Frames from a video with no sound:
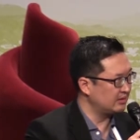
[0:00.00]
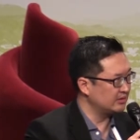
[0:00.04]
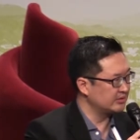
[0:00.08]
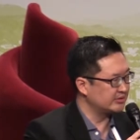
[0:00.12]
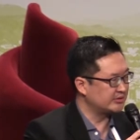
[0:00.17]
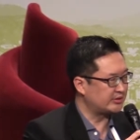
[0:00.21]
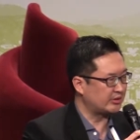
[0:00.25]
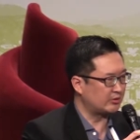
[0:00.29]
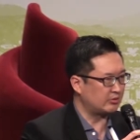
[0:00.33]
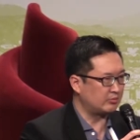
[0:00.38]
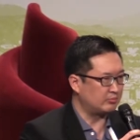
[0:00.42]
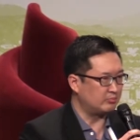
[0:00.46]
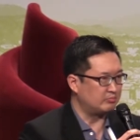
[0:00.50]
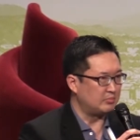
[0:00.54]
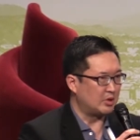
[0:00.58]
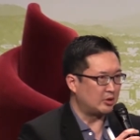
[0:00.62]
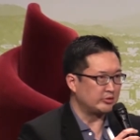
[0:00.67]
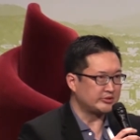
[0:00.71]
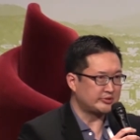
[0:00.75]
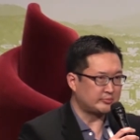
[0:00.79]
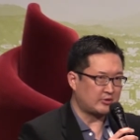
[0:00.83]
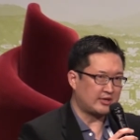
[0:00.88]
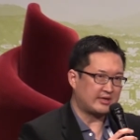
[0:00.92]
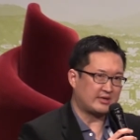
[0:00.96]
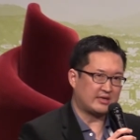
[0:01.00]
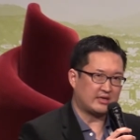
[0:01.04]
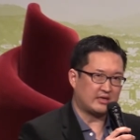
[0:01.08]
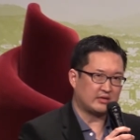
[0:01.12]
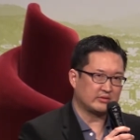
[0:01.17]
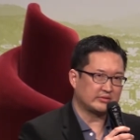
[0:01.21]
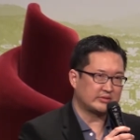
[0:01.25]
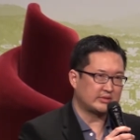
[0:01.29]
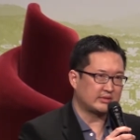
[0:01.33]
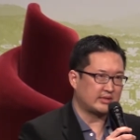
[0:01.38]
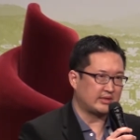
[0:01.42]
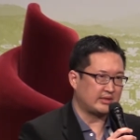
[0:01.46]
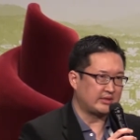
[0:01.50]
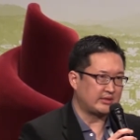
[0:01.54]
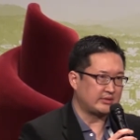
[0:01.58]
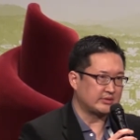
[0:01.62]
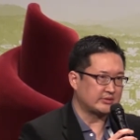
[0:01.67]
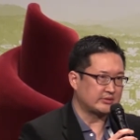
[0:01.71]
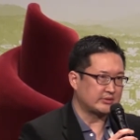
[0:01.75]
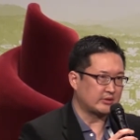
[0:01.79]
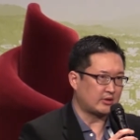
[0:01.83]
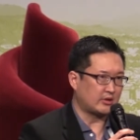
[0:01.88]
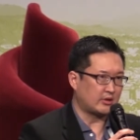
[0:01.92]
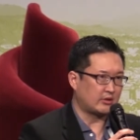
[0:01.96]
So most brand health
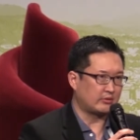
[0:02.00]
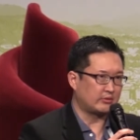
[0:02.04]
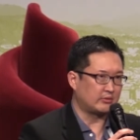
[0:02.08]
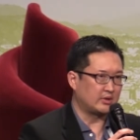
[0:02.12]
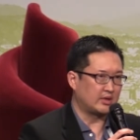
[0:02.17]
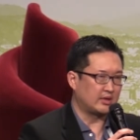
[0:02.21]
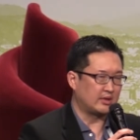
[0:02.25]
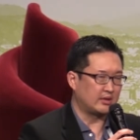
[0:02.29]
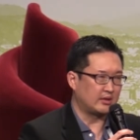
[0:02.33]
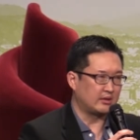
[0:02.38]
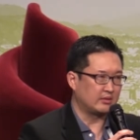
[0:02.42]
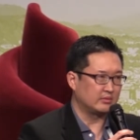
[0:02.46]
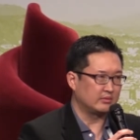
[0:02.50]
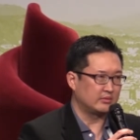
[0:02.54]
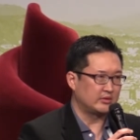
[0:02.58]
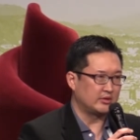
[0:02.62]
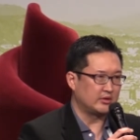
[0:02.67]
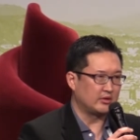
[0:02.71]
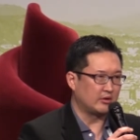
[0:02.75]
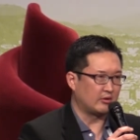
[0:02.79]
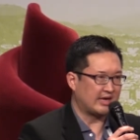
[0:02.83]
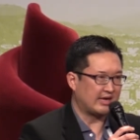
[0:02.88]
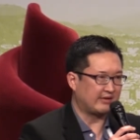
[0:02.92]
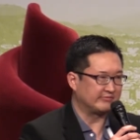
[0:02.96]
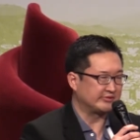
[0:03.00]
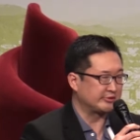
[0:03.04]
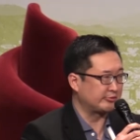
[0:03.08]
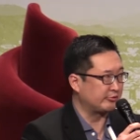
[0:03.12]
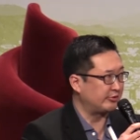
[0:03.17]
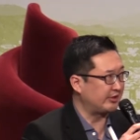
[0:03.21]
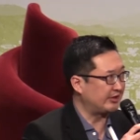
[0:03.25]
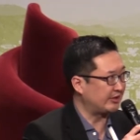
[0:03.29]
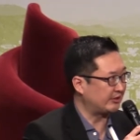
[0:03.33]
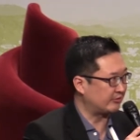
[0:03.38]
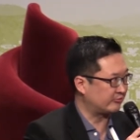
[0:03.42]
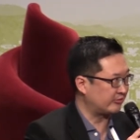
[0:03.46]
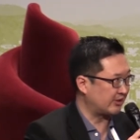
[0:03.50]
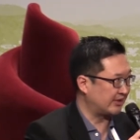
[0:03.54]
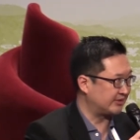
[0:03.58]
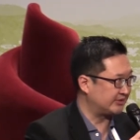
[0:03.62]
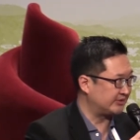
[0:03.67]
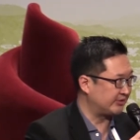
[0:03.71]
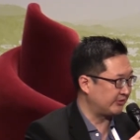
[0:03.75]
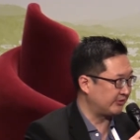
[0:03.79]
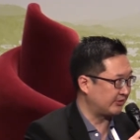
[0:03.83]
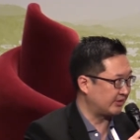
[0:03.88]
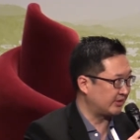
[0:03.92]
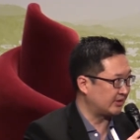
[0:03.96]
studies are, you know, have screening
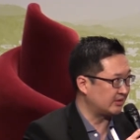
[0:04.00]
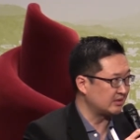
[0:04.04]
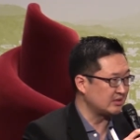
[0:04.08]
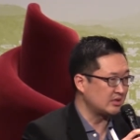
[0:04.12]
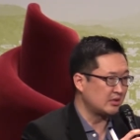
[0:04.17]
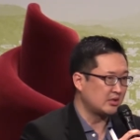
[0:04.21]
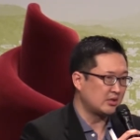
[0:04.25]
criteria,